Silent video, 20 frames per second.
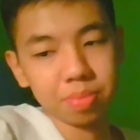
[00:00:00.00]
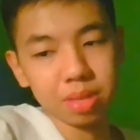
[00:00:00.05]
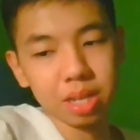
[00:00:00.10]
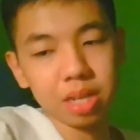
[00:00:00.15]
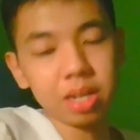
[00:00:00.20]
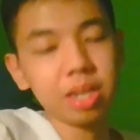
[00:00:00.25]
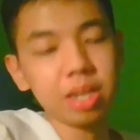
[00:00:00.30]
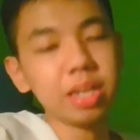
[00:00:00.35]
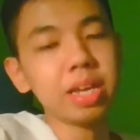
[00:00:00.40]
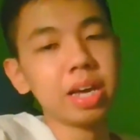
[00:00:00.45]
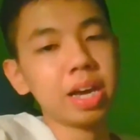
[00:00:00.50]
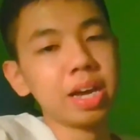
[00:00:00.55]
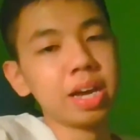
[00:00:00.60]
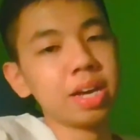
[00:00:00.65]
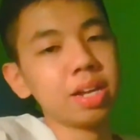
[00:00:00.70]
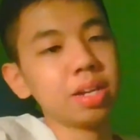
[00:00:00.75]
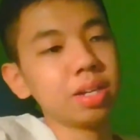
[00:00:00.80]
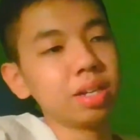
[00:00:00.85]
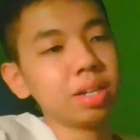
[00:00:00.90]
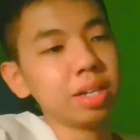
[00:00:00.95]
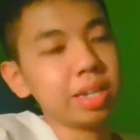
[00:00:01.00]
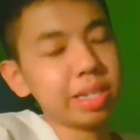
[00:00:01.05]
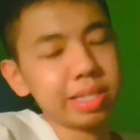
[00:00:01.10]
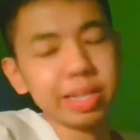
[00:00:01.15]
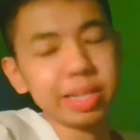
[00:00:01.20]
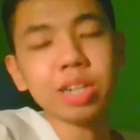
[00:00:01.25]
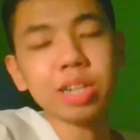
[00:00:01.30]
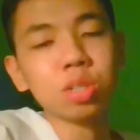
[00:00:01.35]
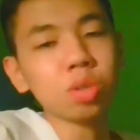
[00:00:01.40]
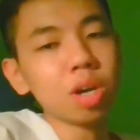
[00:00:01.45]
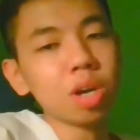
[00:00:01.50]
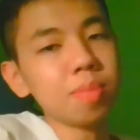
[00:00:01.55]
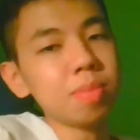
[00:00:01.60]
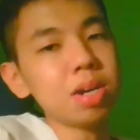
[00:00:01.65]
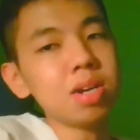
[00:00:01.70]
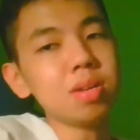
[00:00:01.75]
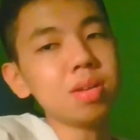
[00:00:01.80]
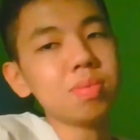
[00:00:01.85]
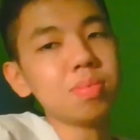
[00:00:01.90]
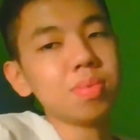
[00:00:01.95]
In the end, is there
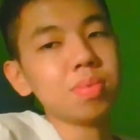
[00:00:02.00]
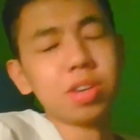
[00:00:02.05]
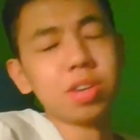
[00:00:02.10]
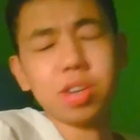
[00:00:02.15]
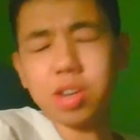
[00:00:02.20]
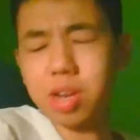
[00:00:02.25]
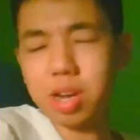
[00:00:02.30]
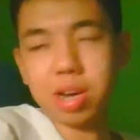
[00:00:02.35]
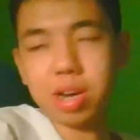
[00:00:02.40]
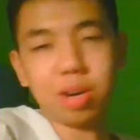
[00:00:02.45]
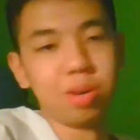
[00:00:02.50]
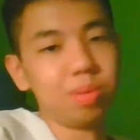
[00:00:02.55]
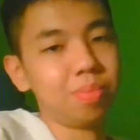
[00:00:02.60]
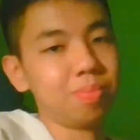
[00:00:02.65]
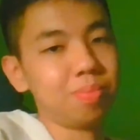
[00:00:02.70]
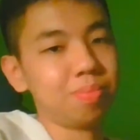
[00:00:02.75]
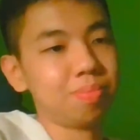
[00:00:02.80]
drama? No.